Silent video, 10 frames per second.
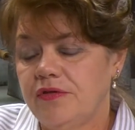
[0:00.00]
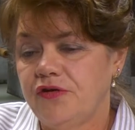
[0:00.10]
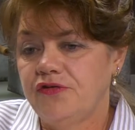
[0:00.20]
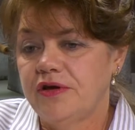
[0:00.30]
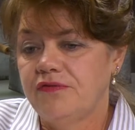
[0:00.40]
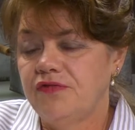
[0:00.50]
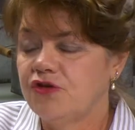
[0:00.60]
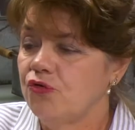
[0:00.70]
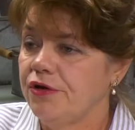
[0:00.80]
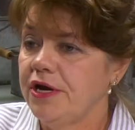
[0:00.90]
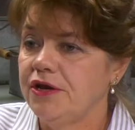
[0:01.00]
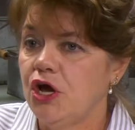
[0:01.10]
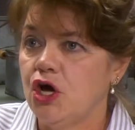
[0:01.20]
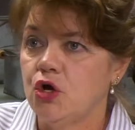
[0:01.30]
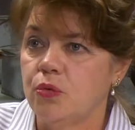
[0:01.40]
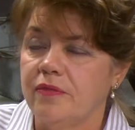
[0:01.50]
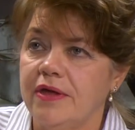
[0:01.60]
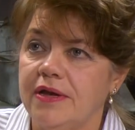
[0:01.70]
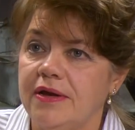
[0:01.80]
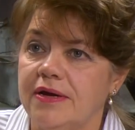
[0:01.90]
There's a Victorian home
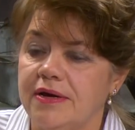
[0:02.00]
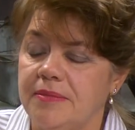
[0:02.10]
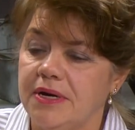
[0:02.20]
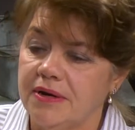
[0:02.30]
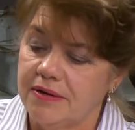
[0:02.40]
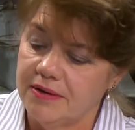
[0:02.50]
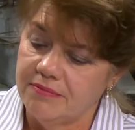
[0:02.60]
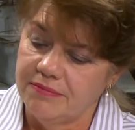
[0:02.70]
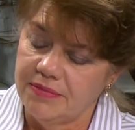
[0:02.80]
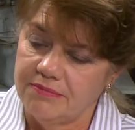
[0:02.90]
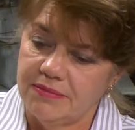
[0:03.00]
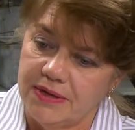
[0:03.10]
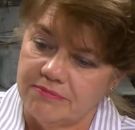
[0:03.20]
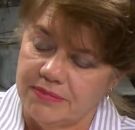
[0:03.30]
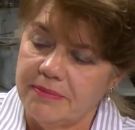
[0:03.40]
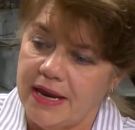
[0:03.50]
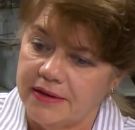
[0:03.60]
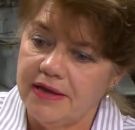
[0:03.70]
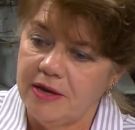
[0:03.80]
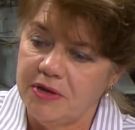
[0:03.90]
that a
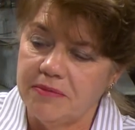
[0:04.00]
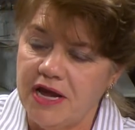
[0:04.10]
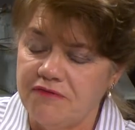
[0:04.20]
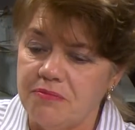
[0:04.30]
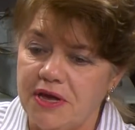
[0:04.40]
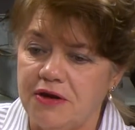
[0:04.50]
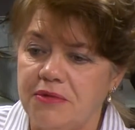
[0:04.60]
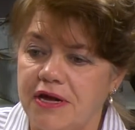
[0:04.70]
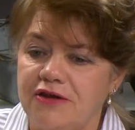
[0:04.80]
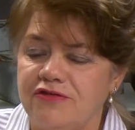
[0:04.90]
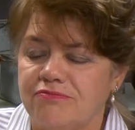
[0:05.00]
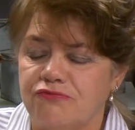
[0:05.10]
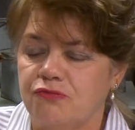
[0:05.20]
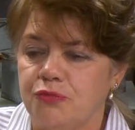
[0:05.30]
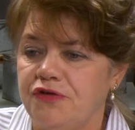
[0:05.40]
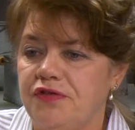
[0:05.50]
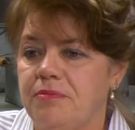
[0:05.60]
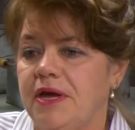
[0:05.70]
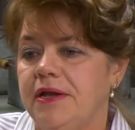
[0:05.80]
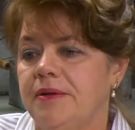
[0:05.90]
man came in. I haven't met him yet. I just
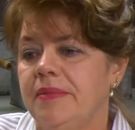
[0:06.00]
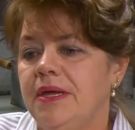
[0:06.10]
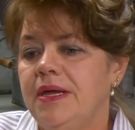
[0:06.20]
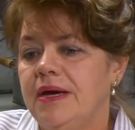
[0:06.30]
briefly met him.